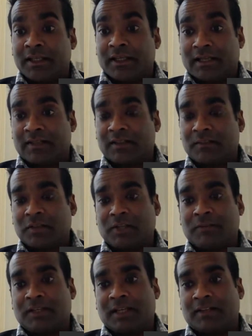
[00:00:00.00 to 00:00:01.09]
And sometimes
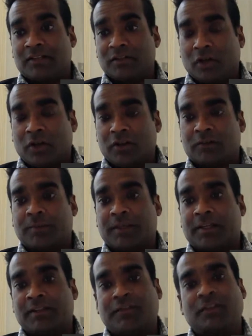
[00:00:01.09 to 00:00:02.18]
it gets lost,
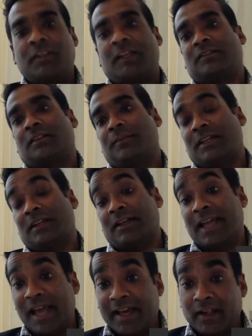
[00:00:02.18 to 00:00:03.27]
because if you take something
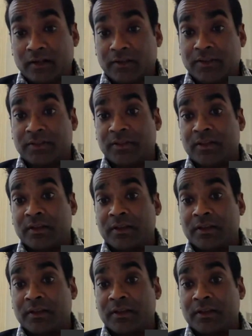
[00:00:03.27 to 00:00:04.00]
like health